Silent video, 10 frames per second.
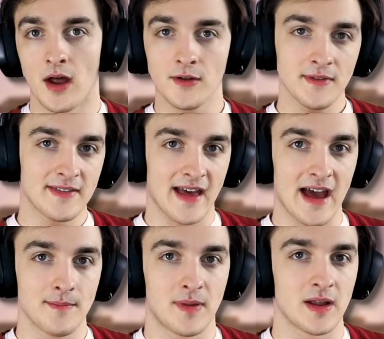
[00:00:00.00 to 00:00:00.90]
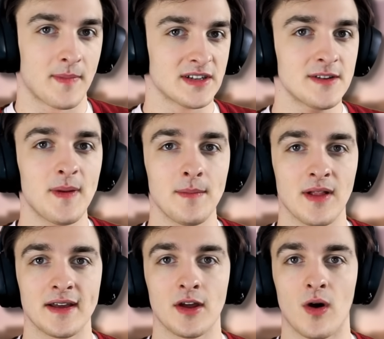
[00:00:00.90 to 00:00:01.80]
Not only that, but a bunch of people
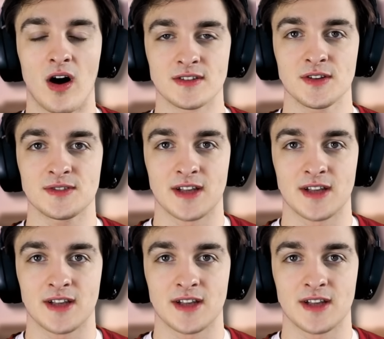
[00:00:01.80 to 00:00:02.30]
I know also